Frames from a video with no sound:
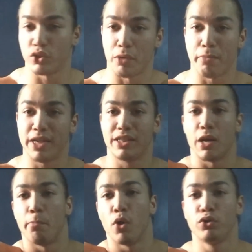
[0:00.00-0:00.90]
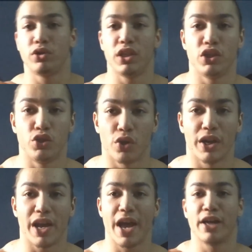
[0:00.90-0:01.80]
so it makes it a
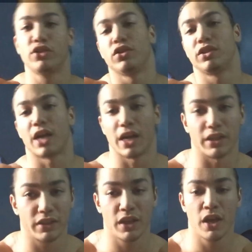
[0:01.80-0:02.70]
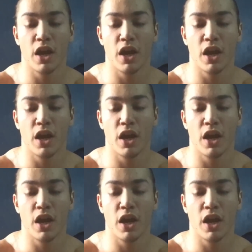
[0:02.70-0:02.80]
multi-joint exercise.